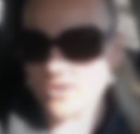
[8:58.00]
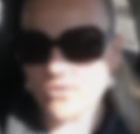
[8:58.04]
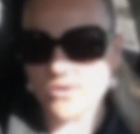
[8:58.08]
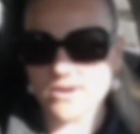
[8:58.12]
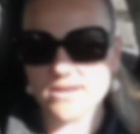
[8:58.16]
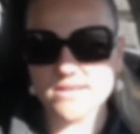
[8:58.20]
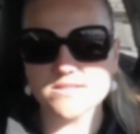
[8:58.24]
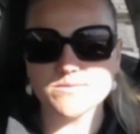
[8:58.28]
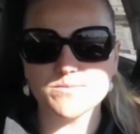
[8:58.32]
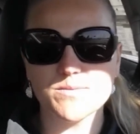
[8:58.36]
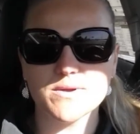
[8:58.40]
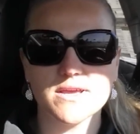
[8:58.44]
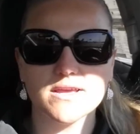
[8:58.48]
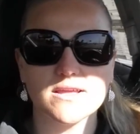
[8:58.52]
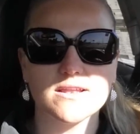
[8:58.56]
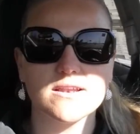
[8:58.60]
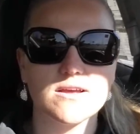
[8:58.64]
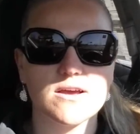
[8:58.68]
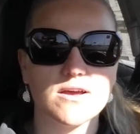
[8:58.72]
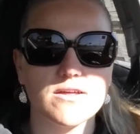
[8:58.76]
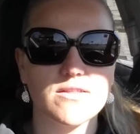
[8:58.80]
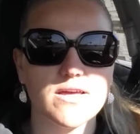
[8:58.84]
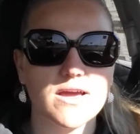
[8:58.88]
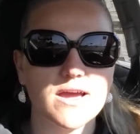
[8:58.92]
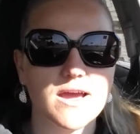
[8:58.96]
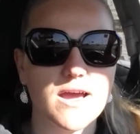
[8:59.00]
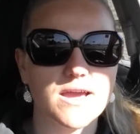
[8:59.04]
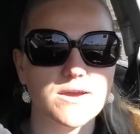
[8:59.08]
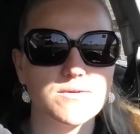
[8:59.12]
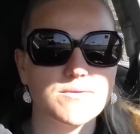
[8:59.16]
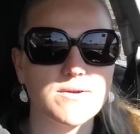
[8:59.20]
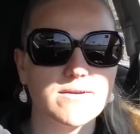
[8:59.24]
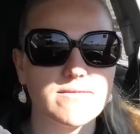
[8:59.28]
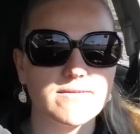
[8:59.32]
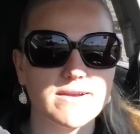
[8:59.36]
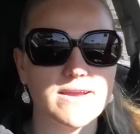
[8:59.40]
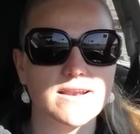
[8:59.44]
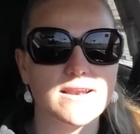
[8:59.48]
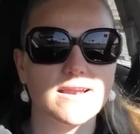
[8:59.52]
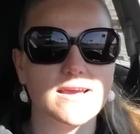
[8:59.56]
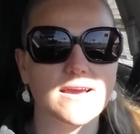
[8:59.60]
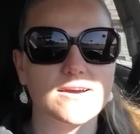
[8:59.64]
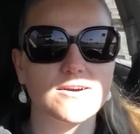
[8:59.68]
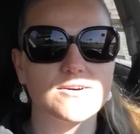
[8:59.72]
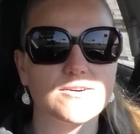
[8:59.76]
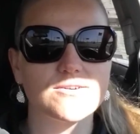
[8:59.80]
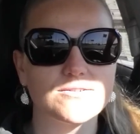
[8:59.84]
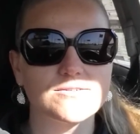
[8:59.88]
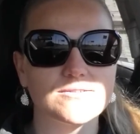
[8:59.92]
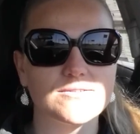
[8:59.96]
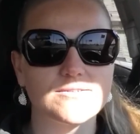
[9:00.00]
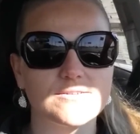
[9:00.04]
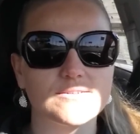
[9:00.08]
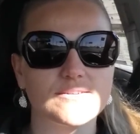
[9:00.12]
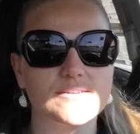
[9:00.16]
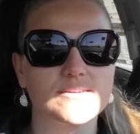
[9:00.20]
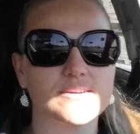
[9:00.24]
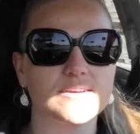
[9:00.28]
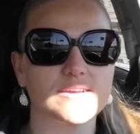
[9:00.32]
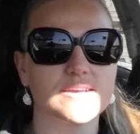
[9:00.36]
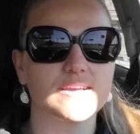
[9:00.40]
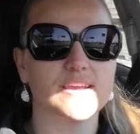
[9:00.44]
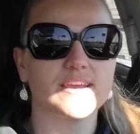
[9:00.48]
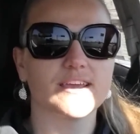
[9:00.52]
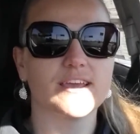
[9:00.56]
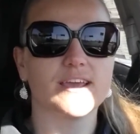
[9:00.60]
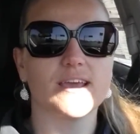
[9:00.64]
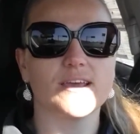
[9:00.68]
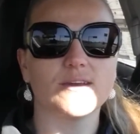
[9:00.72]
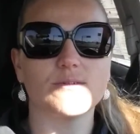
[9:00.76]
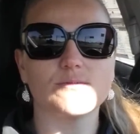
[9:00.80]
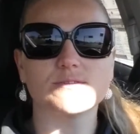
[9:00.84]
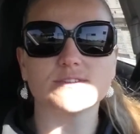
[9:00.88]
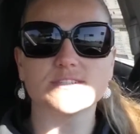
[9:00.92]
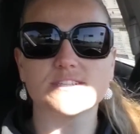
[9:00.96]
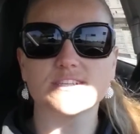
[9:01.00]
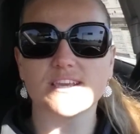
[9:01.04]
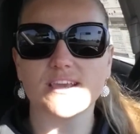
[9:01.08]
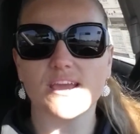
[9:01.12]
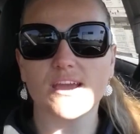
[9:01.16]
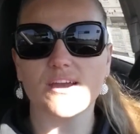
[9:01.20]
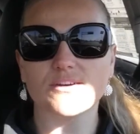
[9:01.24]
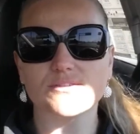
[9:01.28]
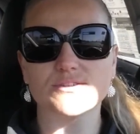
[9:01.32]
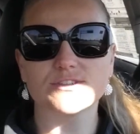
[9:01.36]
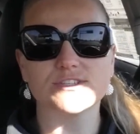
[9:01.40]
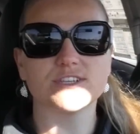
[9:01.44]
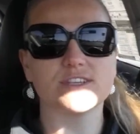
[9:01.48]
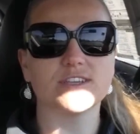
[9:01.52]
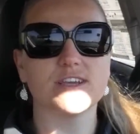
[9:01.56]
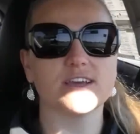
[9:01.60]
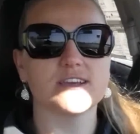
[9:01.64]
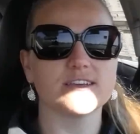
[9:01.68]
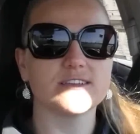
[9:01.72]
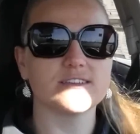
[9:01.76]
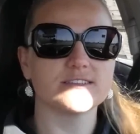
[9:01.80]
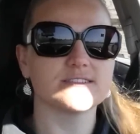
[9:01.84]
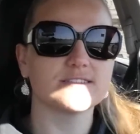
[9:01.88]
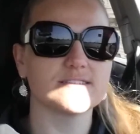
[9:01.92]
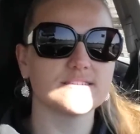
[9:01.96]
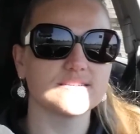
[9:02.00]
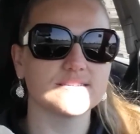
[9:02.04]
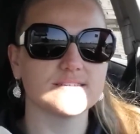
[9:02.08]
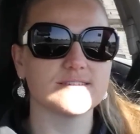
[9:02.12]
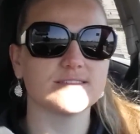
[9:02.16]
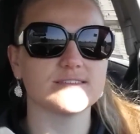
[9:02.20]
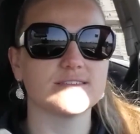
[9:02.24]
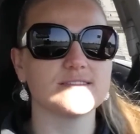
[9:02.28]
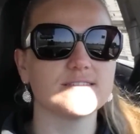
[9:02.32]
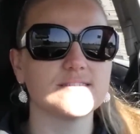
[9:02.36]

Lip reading: a quick spin on the highway right now, and we'll see how she does.